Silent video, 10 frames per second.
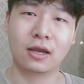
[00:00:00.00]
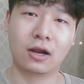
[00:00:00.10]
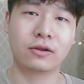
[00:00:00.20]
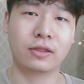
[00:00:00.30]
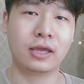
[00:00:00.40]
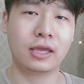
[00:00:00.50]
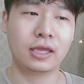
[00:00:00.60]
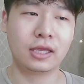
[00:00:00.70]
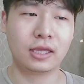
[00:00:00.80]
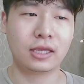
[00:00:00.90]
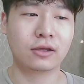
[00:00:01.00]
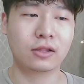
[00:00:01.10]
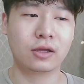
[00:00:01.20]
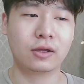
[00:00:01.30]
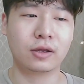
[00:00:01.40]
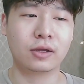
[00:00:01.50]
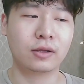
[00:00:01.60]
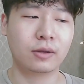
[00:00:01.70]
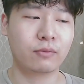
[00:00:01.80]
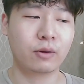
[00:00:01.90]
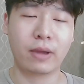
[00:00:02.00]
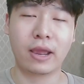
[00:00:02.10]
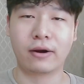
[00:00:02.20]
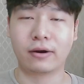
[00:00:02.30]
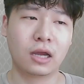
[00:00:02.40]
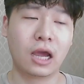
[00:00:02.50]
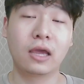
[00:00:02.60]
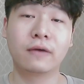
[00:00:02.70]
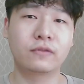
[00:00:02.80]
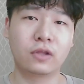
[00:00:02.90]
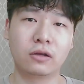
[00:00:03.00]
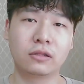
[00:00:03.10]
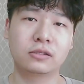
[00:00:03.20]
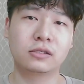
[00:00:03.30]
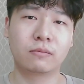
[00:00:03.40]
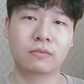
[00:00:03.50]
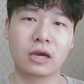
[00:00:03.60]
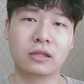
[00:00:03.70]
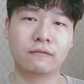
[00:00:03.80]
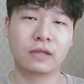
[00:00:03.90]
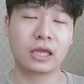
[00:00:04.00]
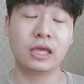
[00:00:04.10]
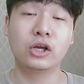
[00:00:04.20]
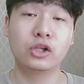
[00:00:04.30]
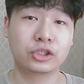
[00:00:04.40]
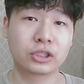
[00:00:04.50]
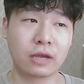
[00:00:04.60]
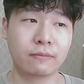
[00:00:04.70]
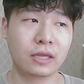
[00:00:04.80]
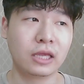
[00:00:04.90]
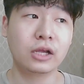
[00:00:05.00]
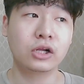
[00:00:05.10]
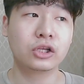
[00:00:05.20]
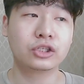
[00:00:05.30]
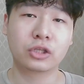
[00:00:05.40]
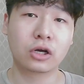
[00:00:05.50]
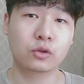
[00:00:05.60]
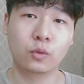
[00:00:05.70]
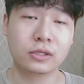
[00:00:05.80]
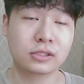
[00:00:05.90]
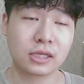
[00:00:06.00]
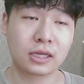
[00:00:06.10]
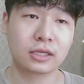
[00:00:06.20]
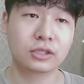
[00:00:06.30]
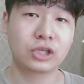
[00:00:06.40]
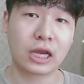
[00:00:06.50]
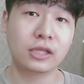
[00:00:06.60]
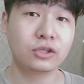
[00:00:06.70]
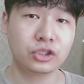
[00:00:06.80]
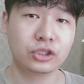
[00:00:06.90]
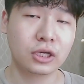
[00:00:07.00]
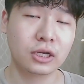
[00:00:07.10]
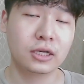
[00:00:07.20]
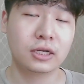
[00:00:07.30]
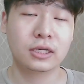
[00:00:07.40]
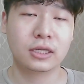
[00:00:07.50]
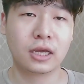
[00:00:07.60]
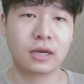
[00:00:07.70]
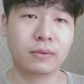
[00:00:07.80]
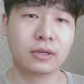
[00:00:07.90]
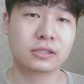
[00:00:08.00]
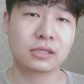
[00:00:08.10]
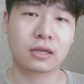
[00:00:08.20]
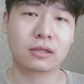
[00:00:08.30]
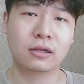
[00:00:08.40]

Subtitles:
are they gonna prepare. I have done some kind of like English tongue twisting challenge, yeah, but it's like